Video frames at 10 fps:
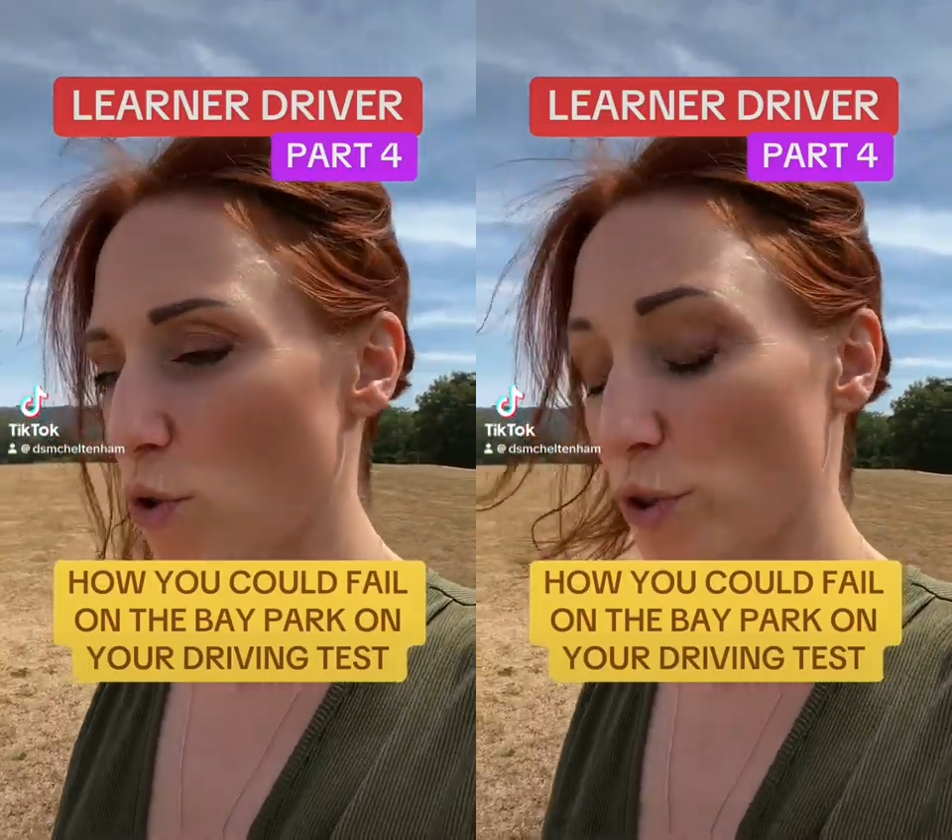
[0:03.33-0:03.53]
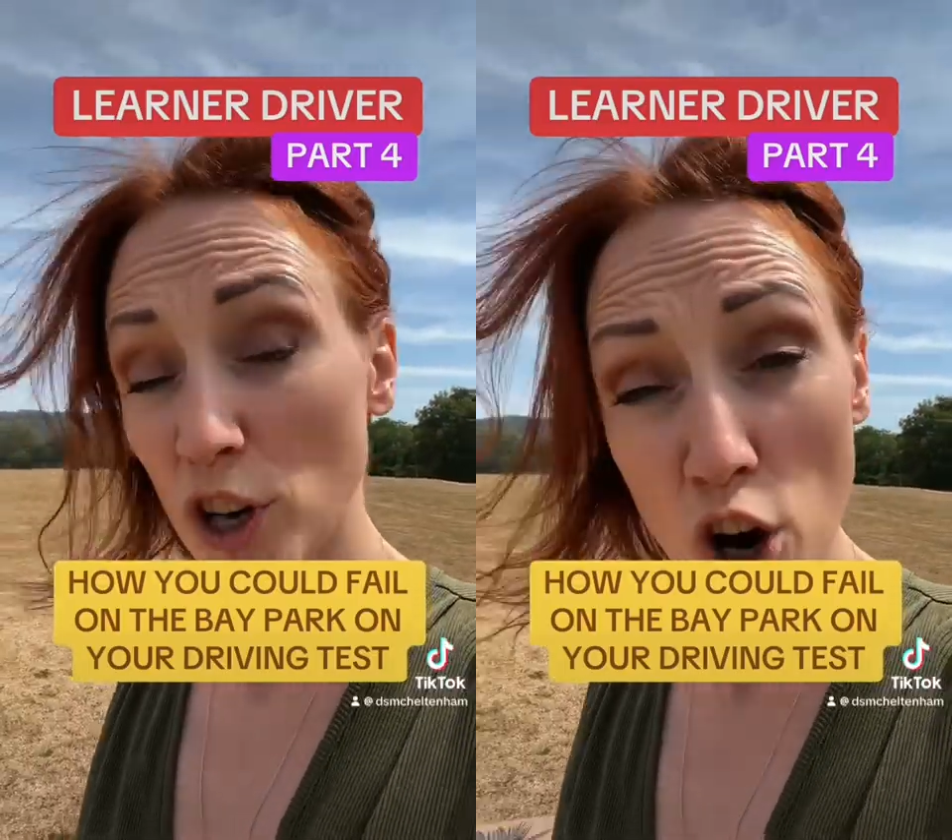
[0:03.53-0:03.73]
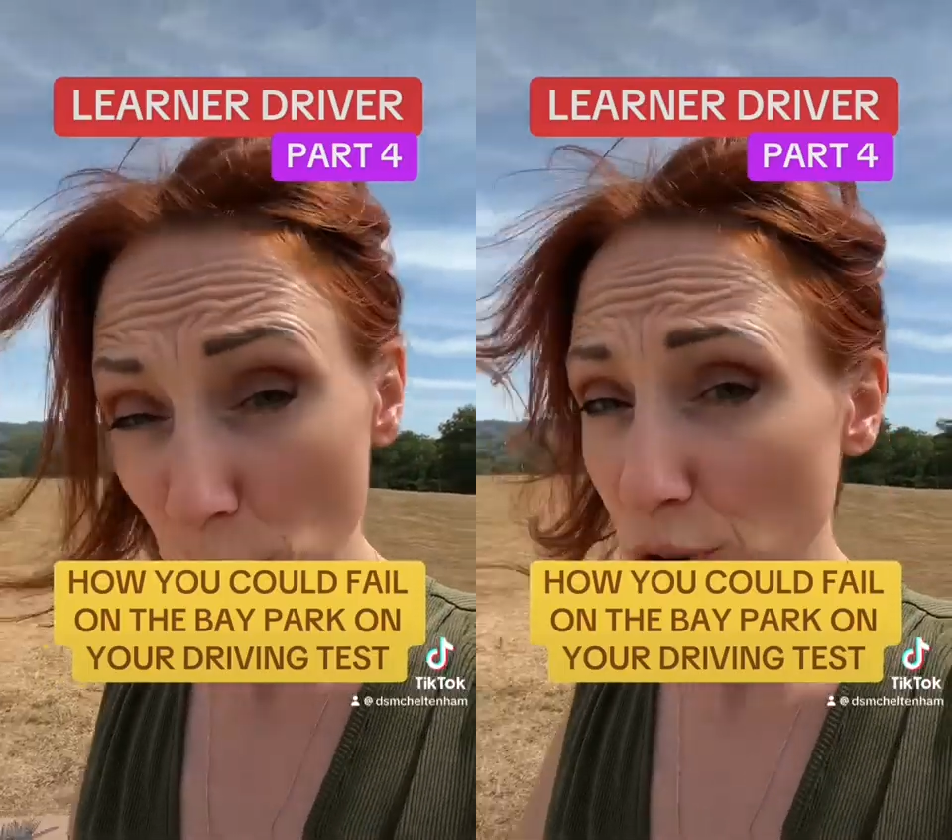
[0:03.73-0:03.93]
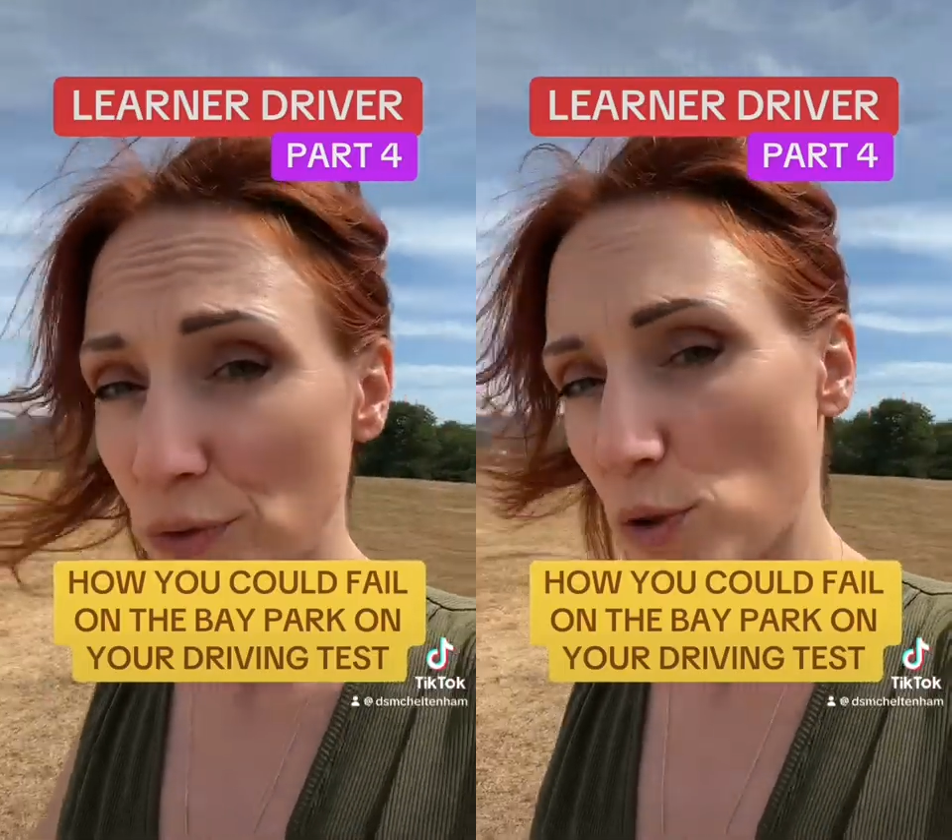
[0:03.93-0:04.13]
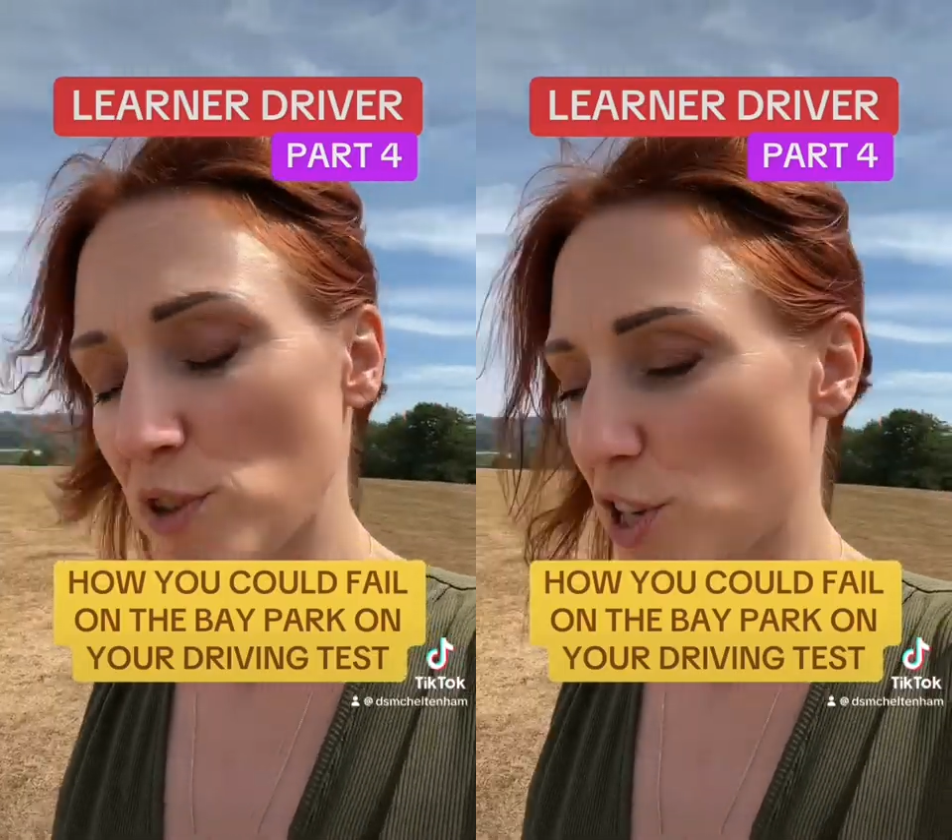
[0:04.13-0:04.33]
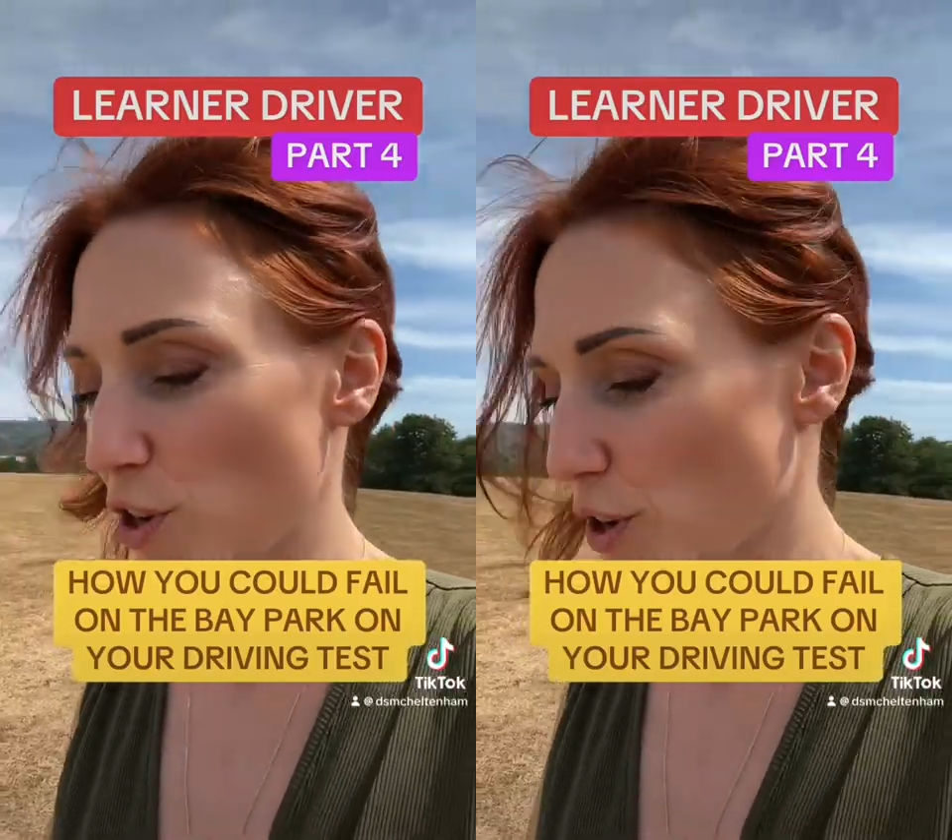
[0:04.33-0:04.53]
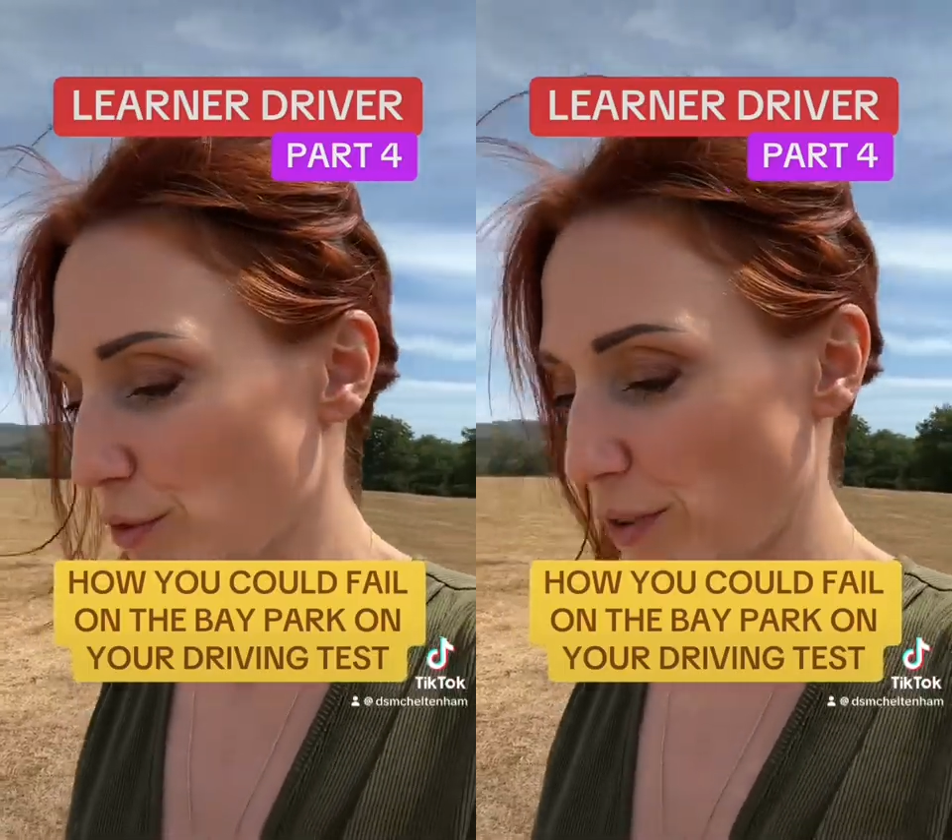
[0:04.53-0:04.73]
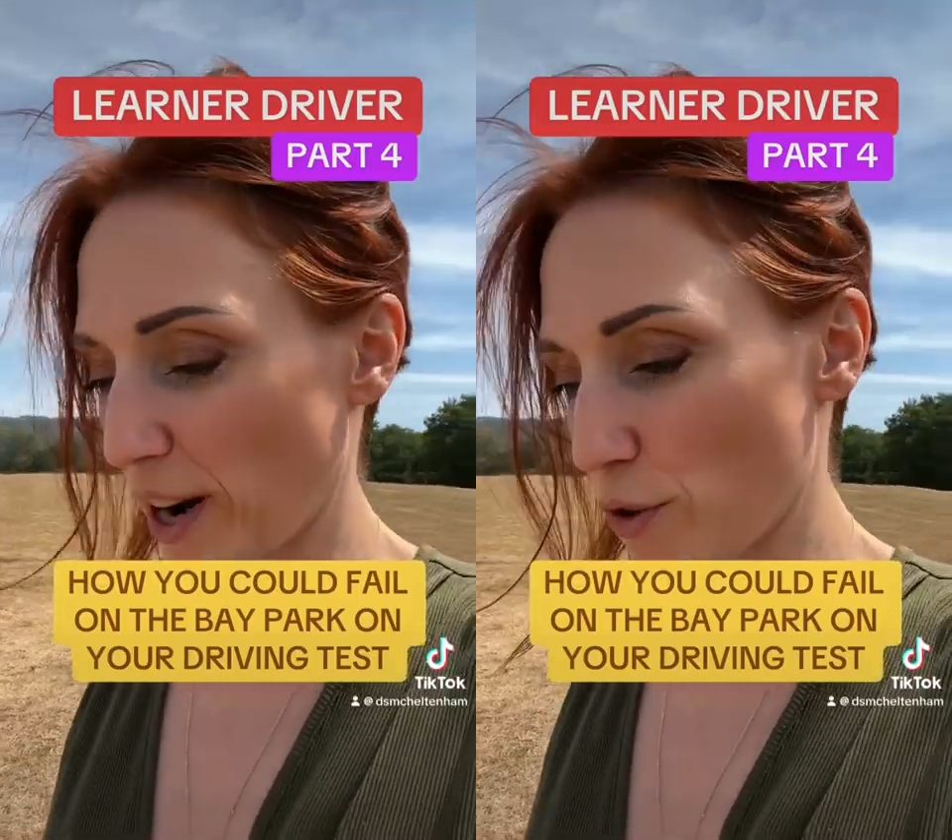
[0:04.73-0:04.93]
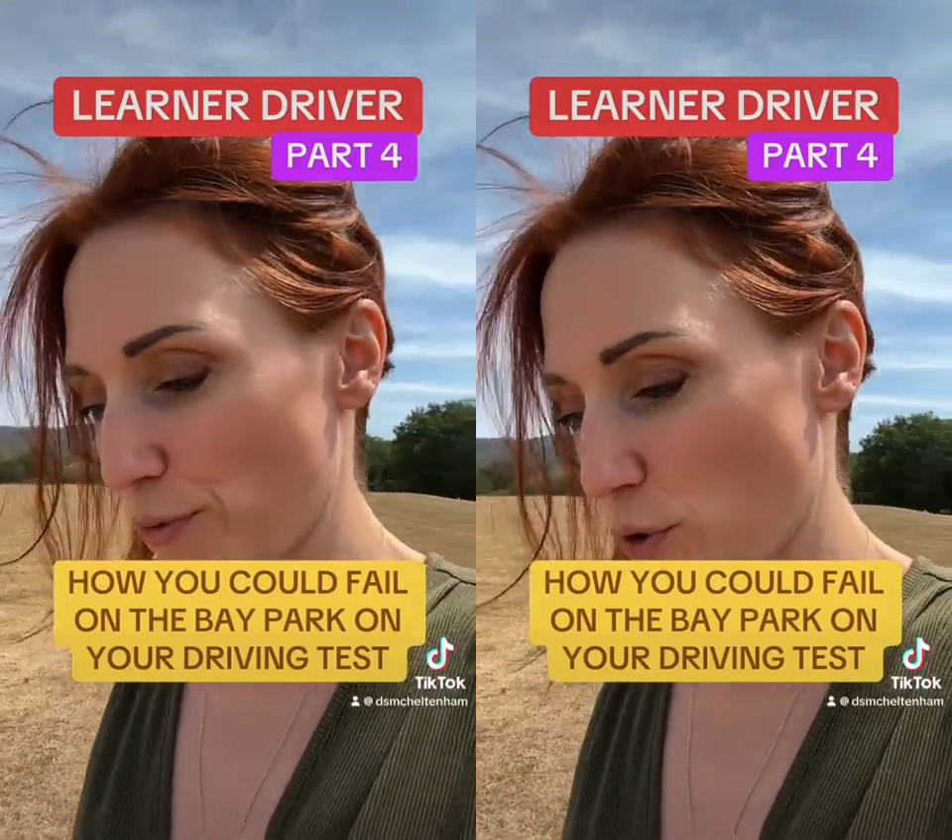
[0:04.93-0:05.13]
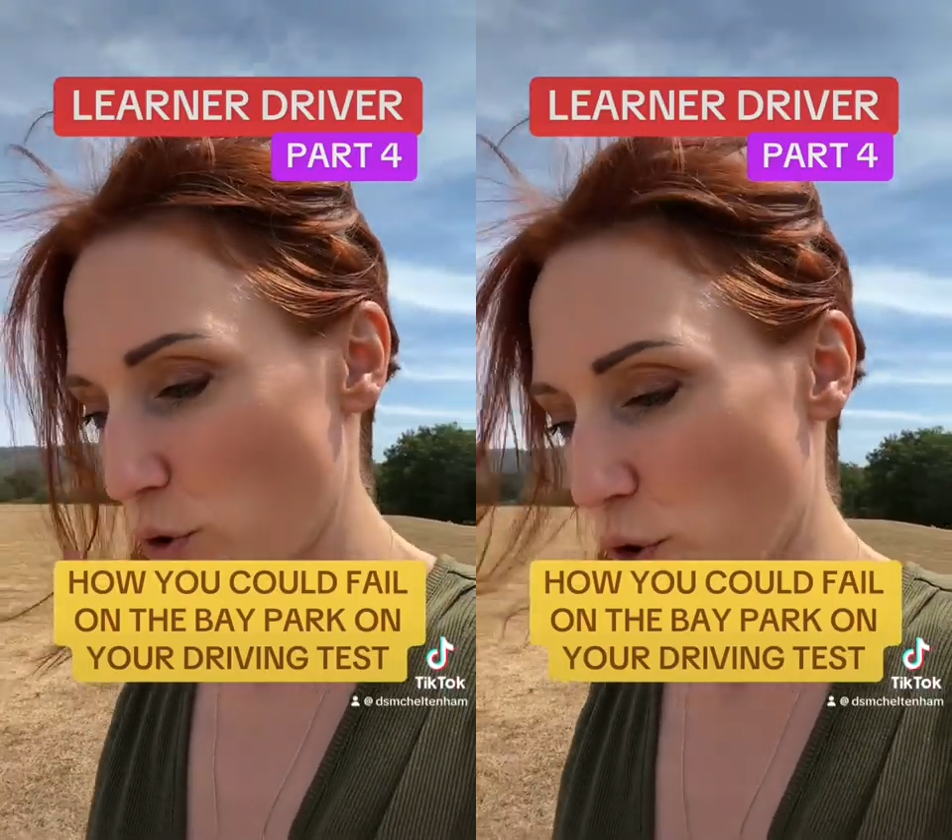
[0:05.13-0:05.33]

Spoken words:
the common faults that you can fail for